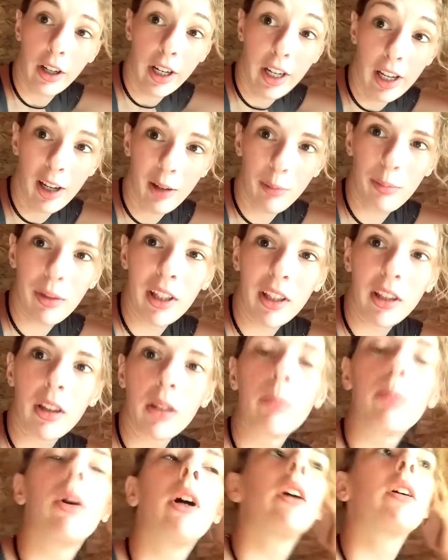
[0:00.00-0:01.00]
Alright, I
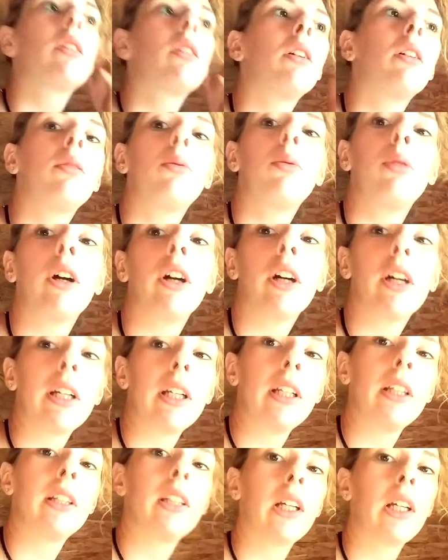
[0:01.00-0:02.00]
made the mark of where
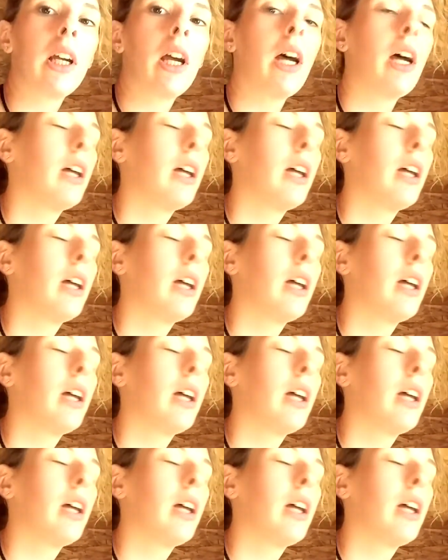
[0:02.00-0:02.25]
I need to